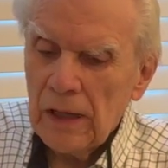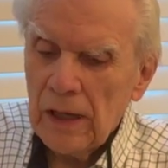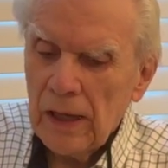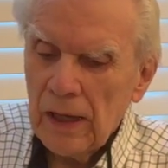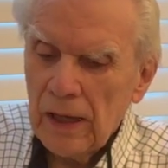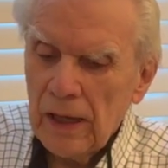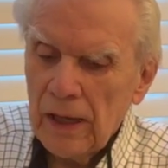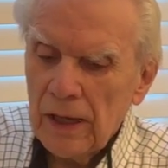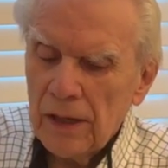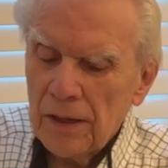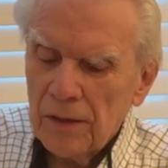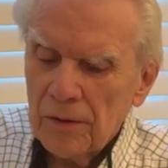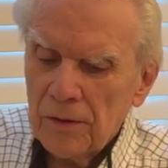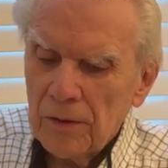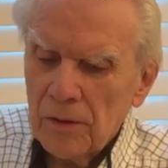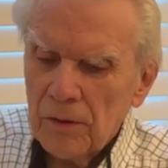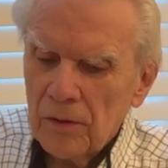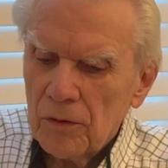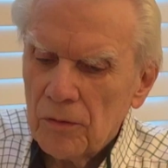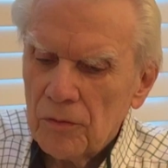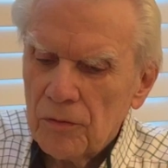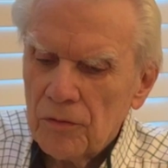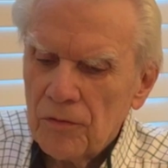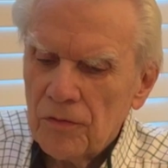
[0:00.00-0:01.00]
And uh,
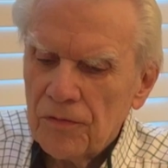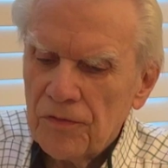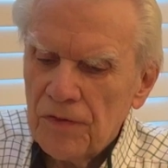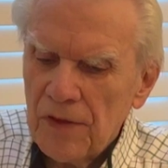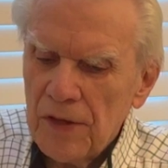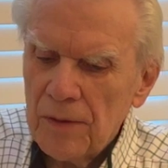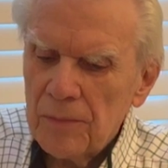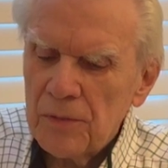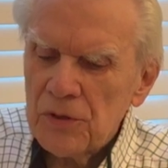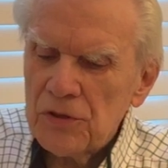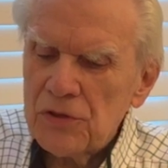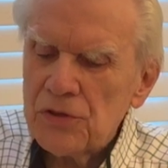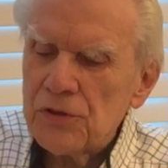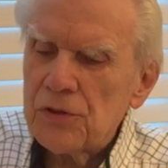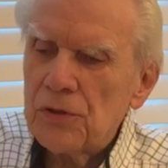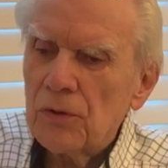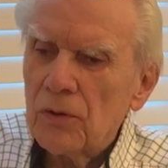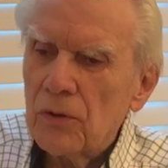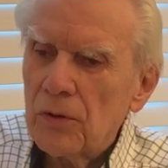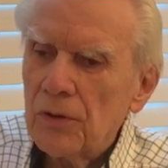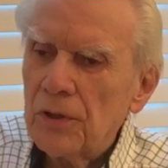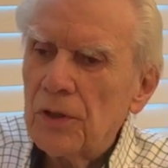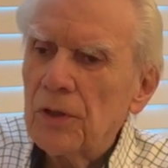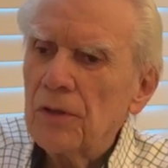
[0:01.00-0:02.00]
the famous
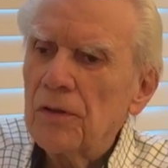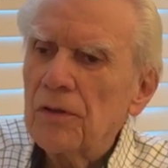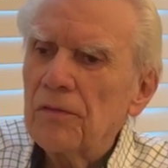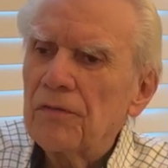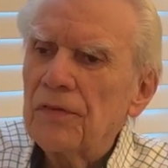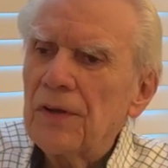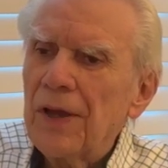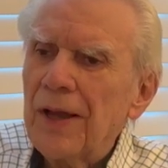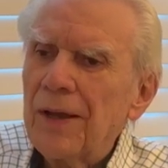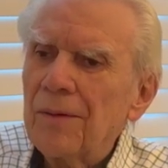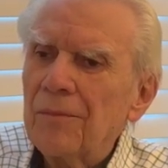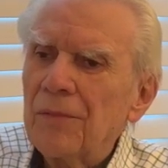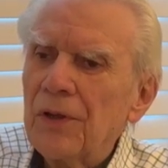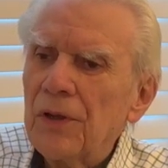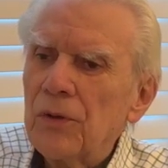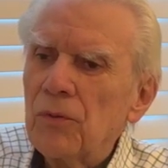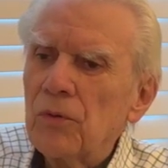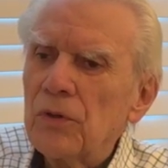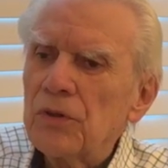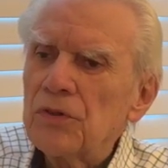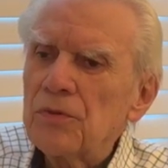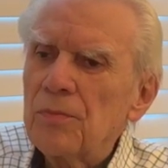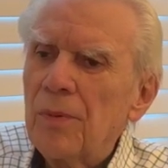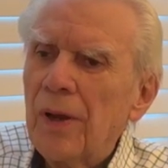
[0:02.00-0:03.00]
story in the family
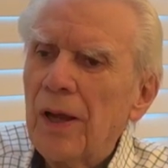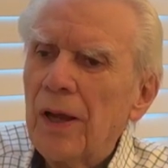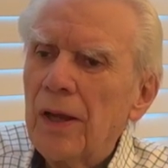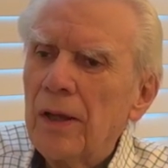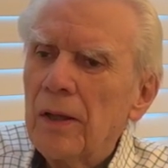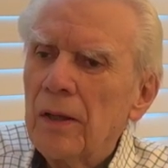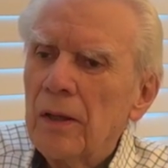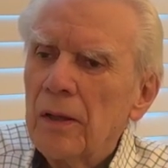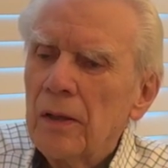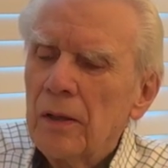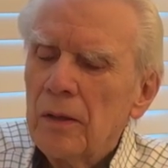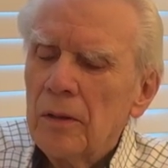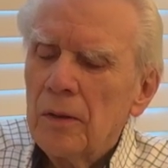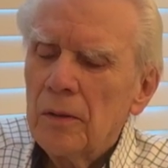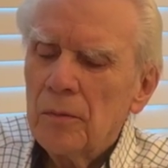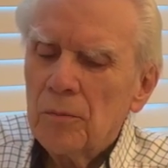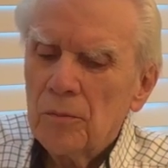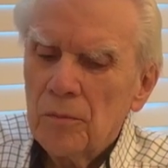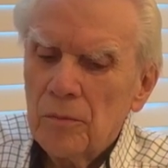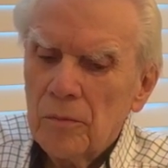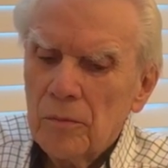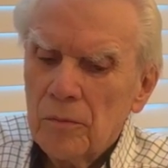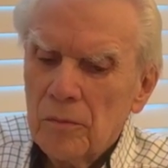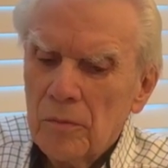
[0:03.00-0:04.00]
was my
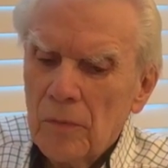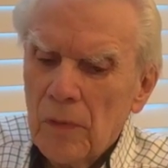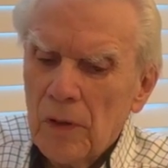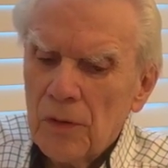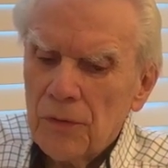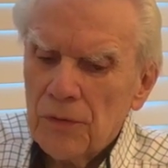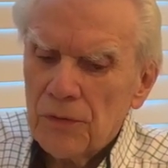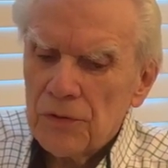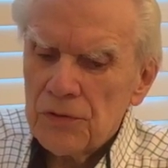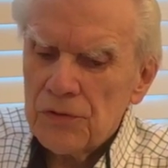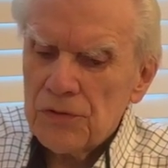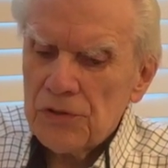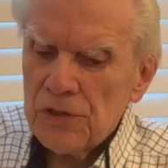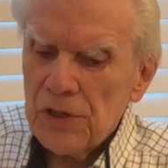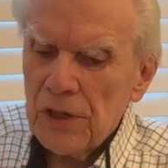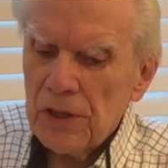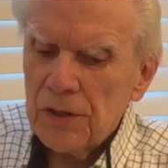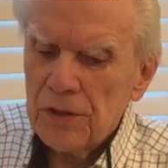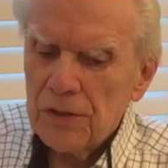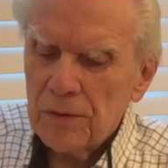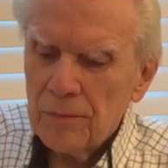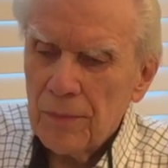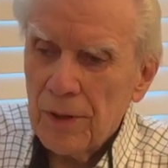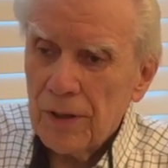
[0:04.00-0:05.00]
mother
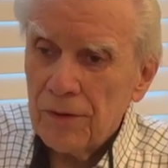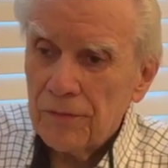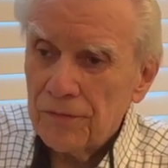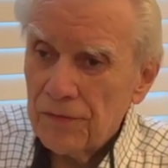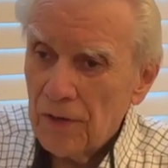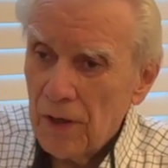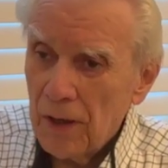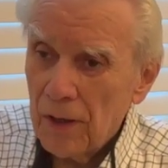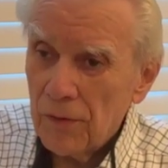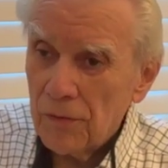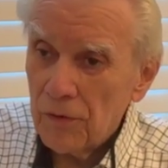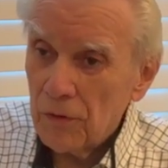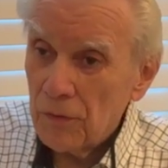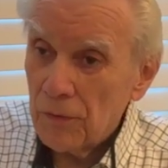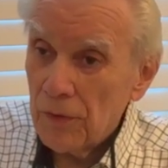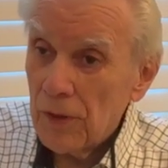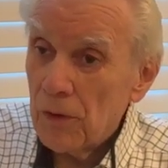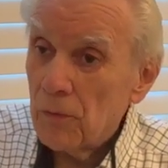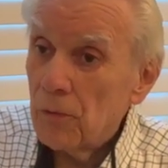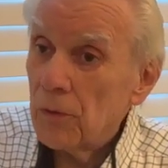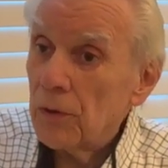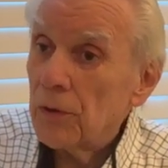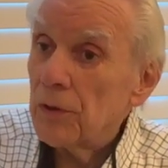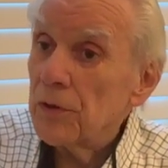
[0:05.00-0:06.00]
said to my father they
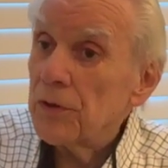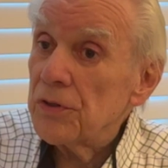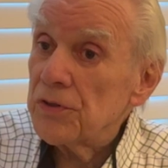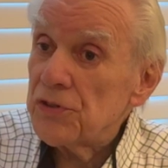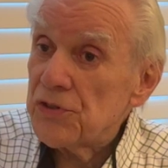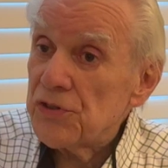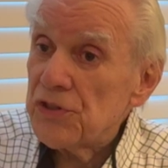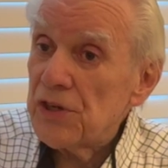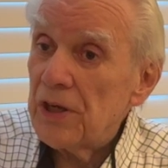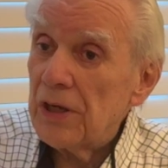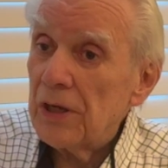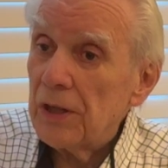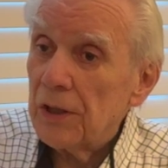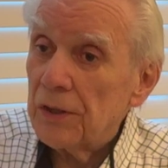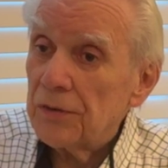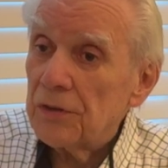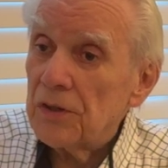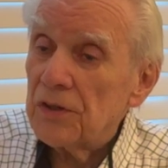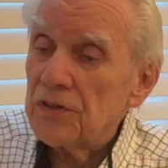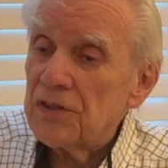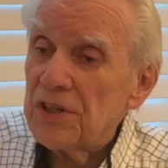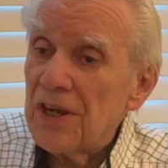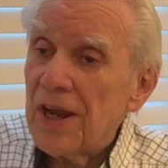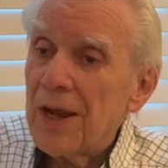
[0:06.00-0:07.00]
were going to sing at the
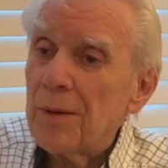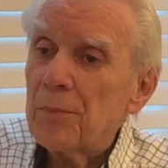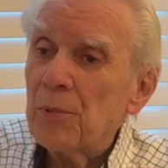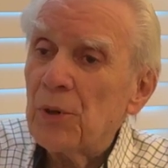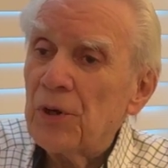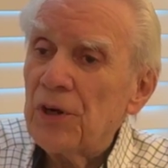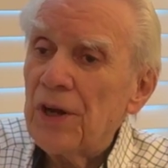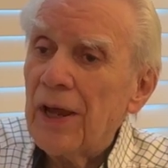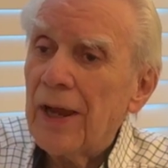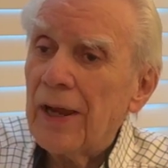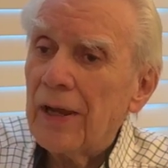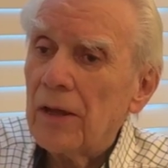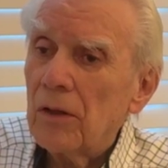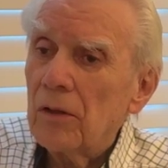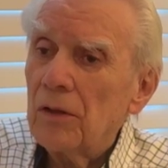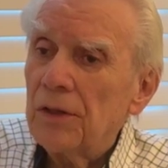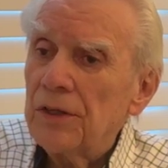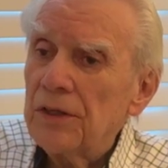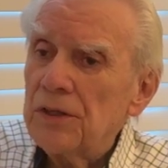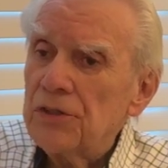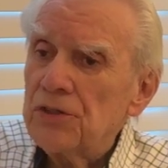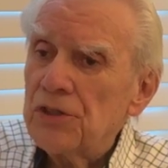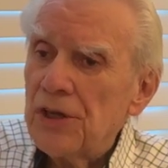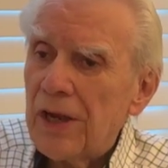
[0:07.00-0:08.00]
tabernacle
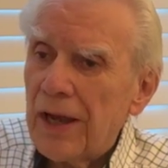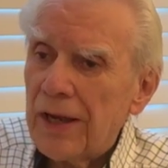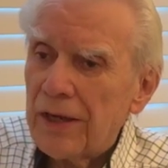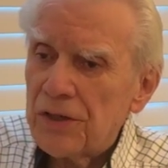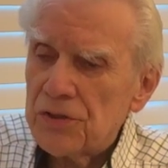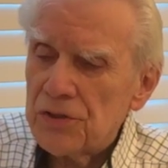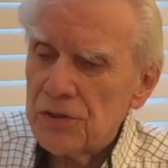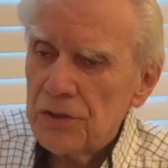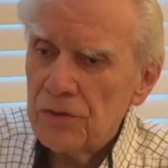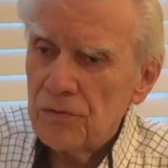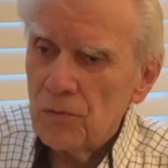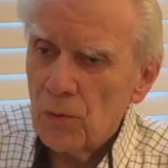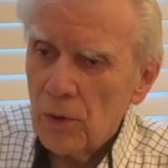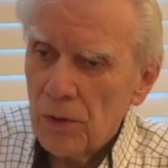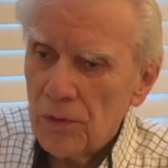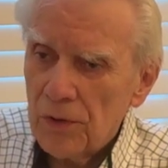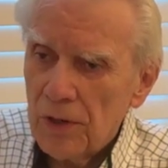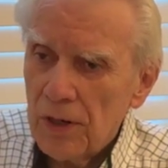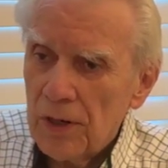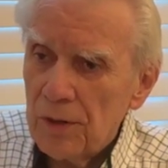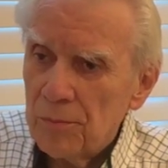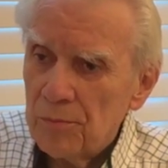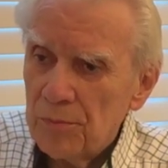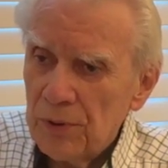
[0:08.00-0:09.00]
in Jackson where
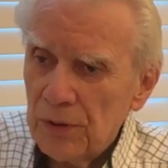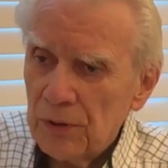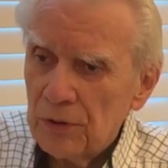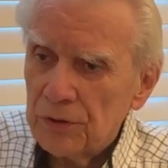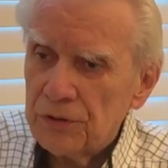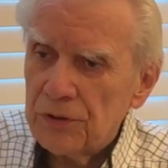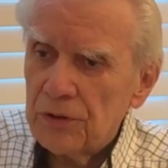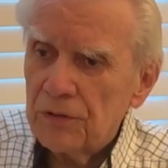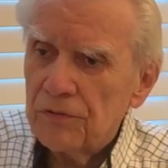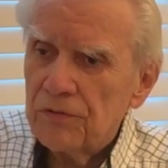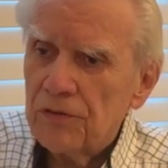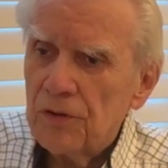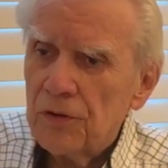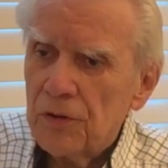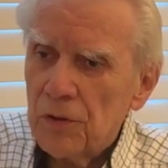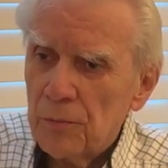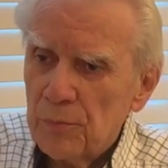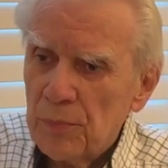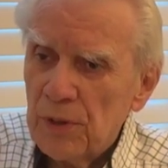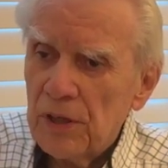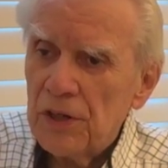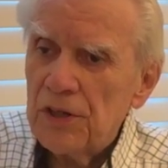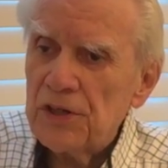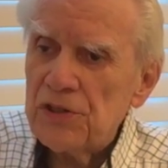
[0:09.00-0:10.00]
they had built it for the
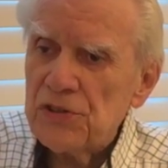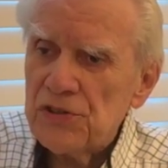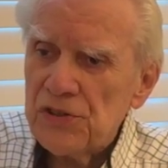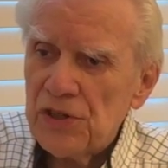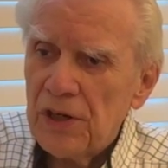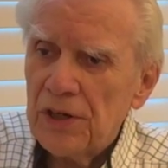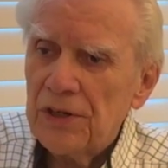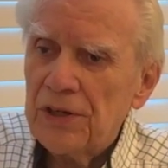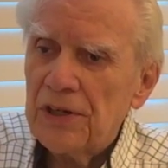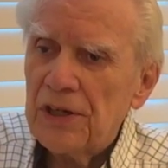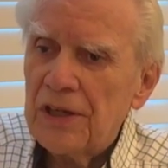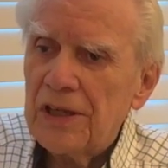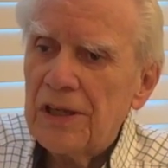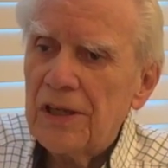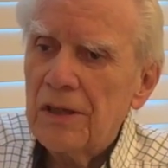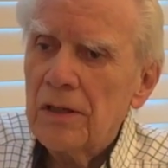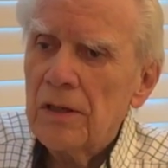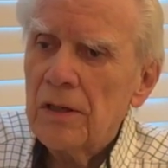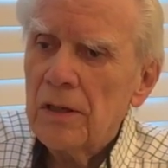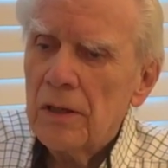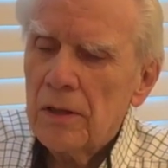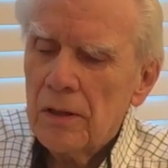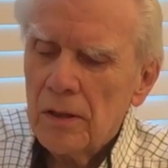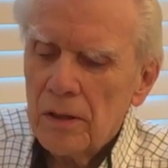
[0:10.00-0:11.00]
Billy Sunday
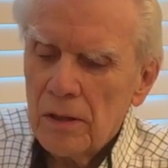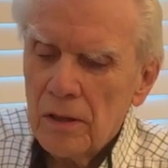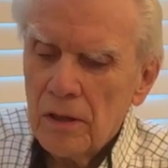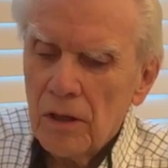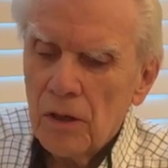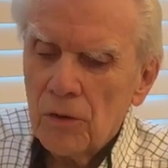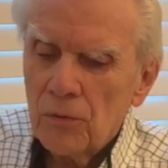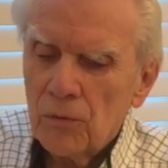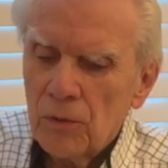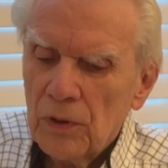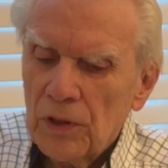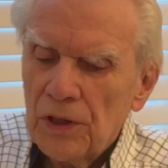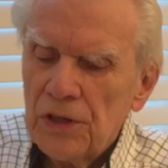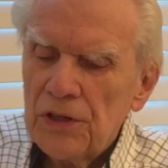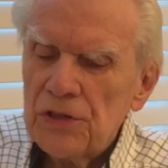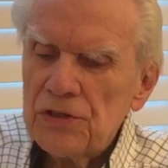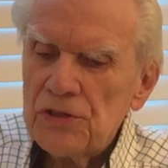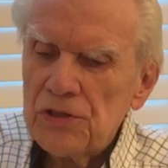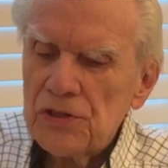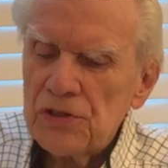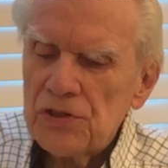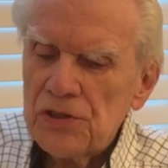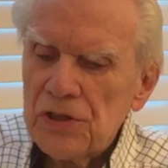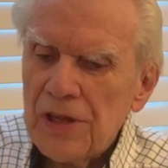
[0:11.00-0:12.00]

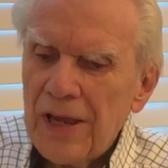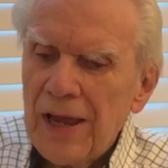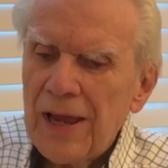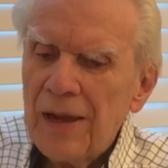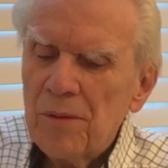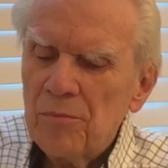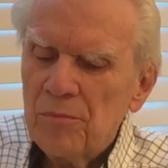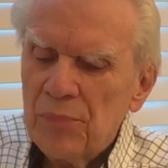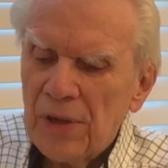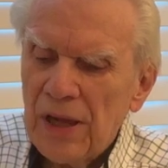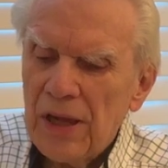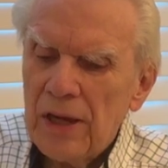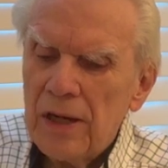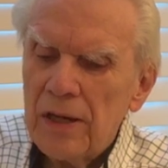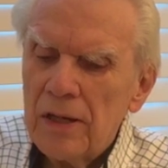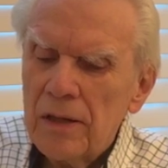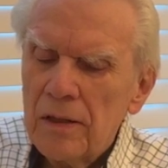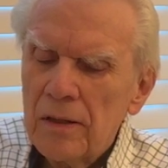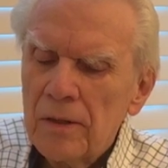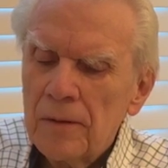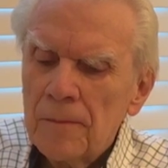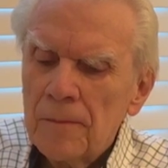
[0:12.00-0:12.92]
religious campaign.